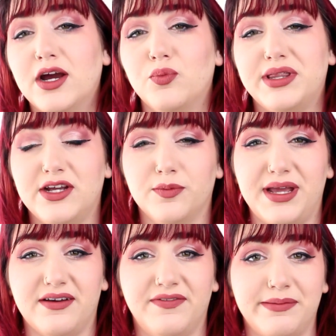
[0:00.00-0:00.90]
on what they were
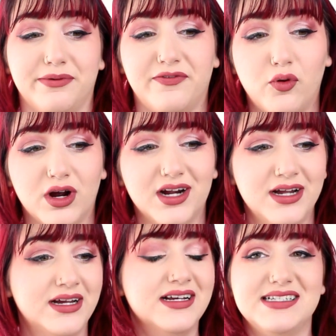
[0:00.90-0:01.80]
being fed before,
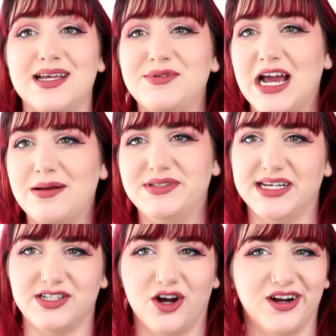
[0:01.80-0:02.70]
sometimes
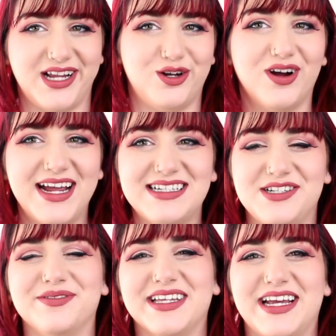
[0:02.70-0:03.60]
it's already great,
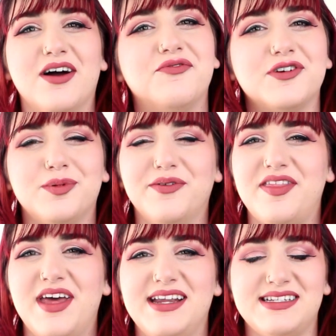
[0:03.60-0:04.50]
you're really comfortable
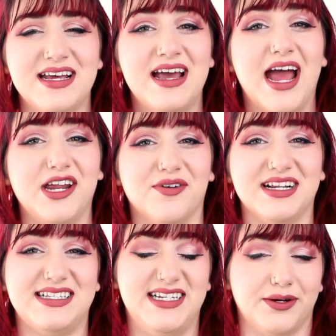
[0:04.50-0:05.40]
with it, and you
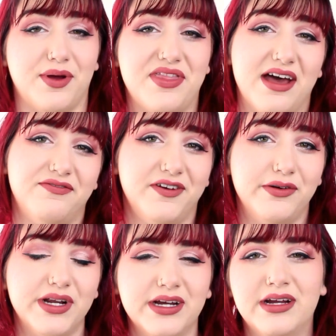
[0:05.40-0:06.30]
want to stick with that
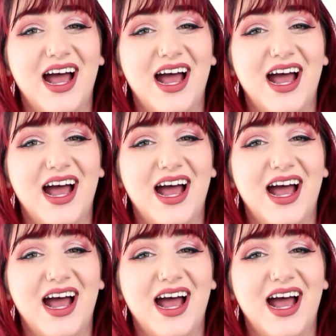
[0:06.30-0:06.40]
food.